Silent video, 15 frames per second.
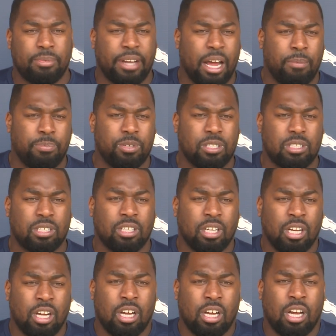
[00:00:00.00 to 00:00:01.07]
Tom puts
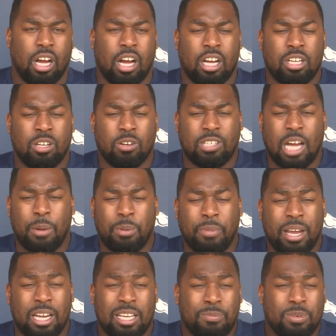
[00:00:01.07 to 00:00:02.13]
uh, you know, Tom
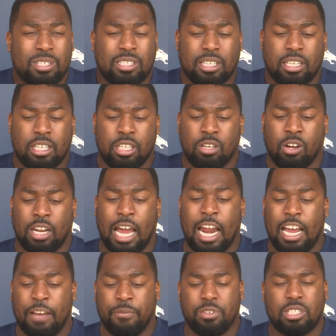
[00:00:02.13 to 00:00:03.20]
McMahon, he puts a you know a
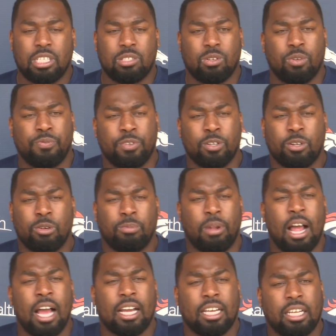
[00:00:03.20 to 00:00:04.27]
lot of emphasis on field goal
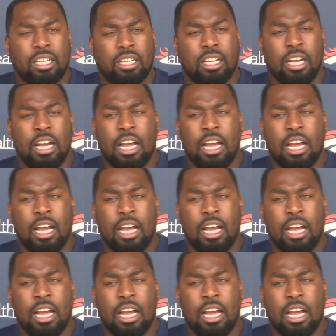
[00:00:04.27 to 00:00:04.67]
blocking,